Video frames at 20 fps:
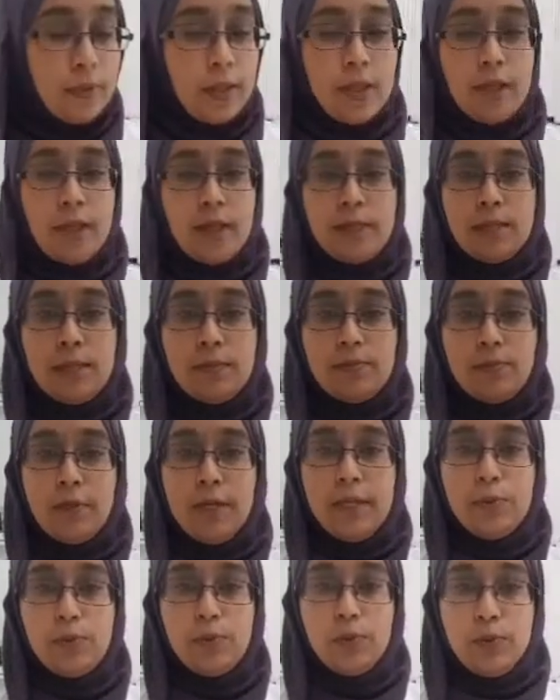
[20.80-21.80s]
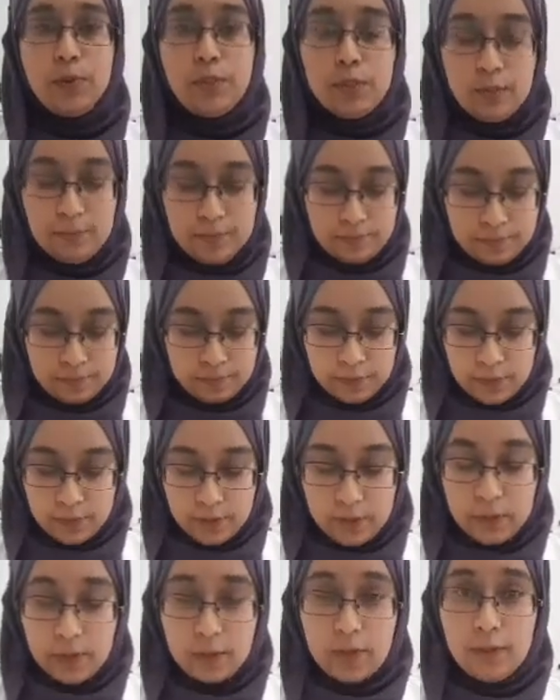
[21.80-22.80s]
and some rainwater.
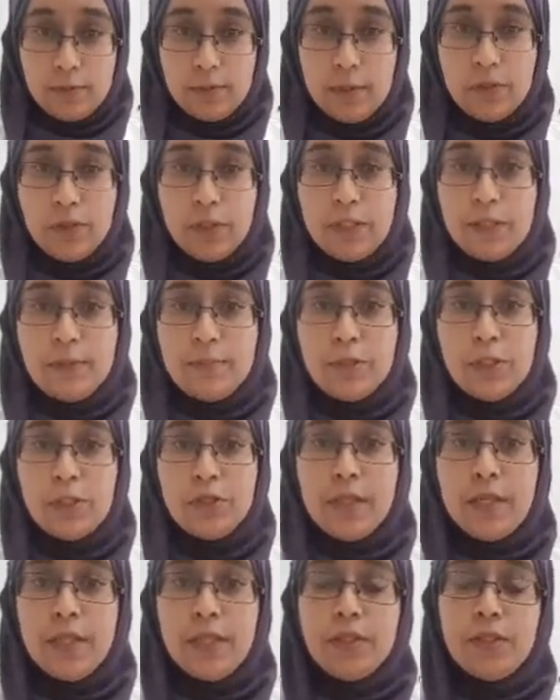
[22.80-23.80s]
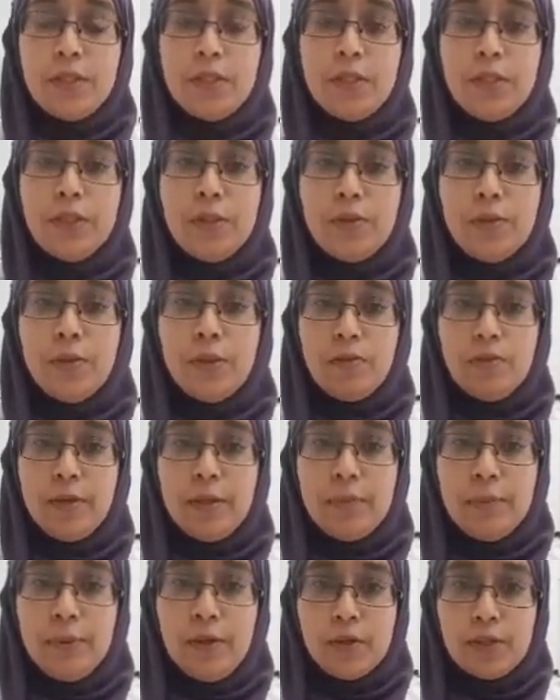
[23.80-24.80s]
I'm going to demonstrate to you the 3
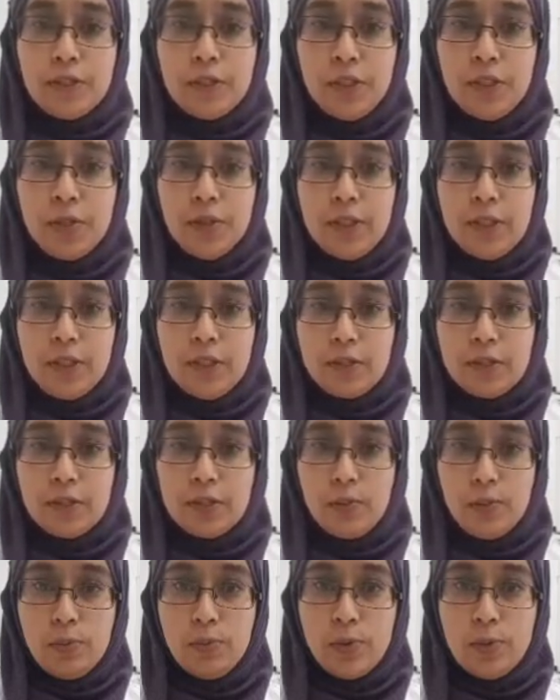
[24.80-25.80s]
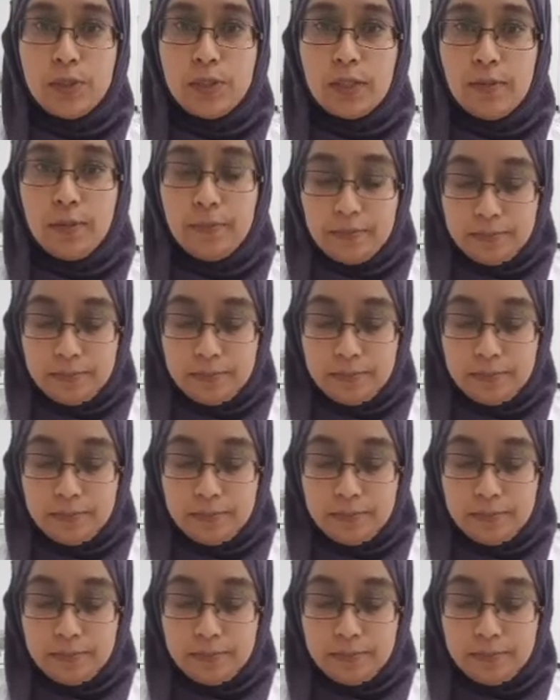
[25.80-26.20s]
parts using the salt water.